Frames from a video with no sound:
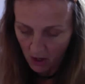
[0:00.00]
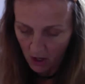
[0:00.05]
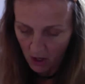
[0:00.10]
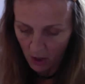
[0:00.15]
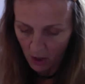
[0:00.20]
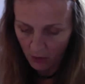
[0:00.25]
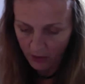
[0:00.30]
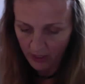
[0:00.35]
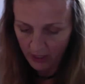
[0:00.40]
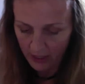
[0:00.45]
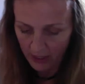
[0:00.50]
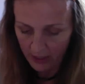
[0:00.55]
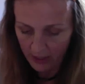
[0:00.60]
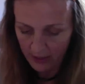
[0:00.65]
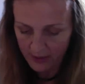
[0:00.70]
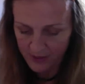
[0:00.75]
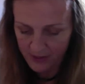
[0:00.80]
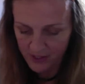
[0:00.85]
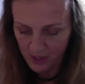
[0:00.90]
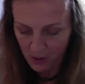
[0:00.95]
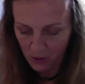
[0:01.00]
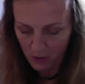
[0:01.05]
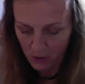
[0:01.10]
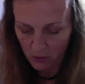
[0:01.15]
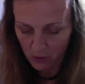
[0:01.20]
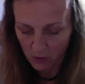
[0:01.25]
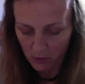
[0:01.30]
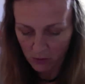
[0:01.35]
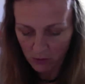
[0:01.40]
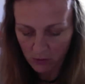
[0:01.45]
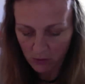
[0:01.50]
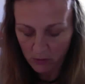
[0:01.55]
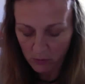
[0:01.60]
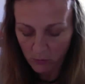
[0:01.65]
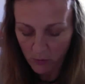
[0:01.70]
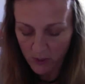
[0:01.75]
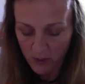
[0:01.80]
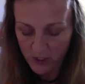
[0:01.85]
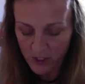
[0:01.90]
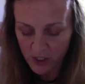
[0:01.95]
Okay, so
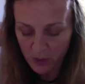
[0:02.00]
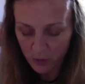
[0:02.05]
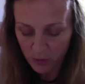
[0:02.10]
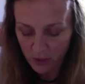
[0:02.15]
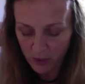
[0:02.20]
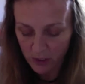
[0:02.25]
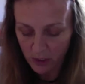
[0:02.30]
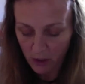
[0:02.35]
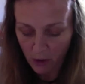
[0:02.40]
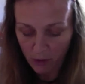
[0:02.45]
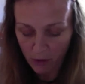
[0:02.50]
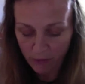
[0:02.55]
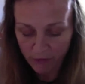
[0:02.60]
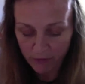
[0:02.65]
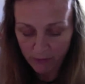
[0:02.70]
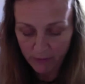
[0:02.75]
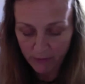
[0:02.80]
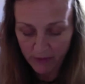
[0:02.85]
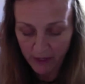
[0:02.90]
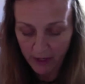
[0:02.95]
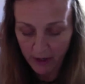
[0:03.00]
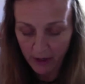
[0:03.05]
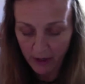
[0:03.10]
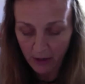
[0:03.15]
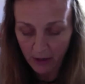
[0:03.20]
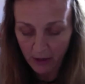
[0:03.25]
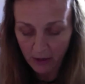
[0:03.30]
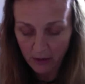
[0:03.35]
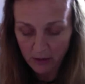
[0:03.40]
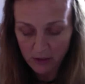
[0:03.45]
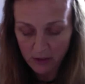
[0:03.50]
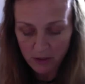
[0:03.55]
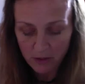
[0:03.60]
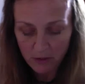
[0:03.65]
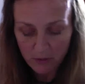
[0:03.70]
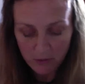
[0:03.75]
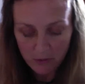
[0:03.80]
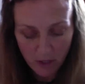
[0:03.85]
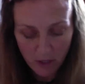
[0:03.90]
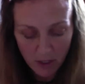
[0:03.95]
where should we go from there?
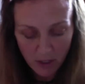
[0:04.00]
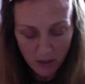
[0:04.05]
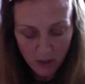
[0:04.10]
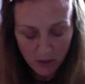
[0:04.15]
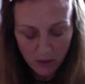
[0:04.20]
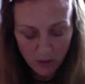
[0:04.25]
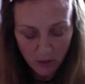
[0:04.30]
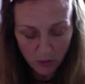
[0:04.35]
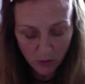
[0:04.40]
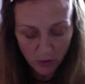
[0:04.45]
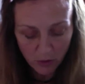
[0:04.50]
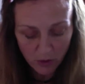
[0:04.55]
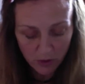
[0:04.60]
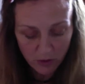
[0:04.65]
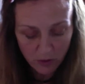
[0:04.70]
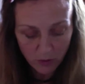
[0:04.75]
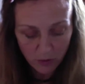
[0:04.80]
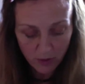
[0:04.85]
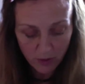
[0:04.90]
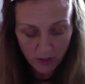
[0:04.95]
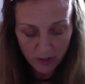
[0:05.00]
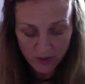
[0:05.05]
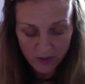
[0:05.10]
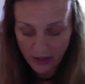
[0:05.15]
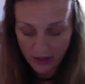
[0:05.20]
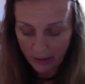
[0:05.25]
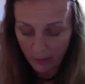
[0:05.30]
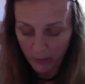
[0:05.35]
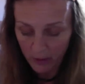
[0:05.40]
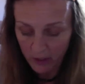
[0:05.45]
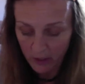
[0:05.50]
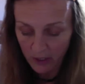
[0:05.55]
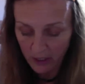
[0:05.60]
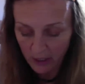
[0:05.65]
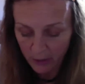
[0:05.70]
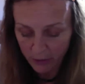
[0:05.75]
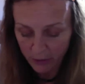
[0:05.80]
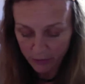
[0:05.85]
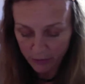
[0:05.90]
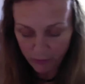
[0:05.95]
No cooked oils. Yeah, we're going
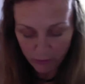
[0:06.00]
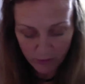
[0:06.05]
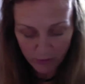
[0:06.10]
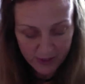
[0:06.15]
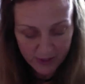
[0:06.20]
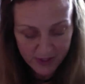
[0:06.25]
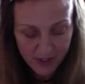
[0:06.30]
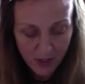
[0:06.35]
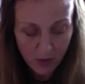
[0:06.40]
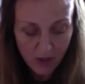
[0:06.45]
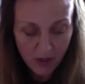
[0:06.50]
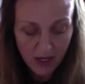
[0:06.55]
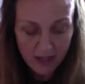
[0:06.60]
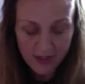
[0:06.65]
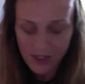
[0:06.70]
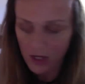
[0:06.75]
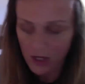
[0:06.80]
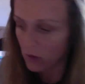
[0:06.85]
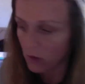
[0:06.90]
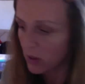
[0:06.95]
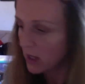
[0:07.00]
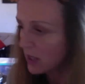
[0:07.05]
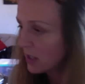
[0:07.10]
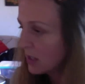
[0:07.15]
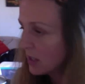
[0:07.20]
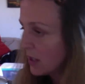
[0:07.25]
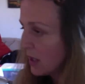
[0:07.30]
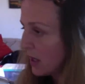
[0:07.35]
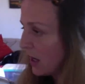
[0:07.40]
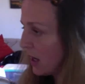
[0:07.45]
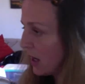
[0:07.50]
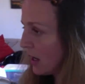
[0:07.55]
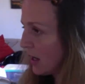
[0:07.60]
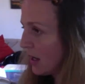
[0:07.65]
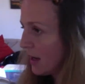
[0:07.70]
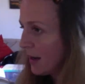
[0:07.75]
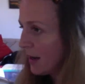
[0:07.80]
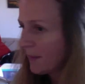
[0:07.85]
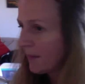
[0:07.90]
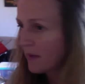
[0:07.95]
to get through this. Okay, so
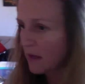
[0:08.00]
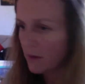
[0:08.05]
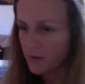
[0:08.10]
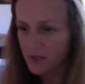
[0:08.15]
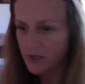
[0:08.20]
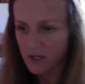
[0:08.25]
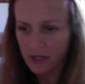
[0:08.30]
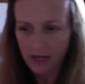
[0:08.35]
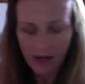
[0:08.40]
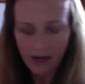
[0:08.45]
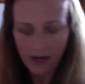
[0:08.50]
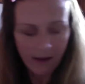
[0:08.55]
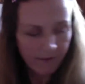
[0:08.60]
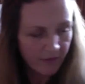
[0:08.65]
I was going to have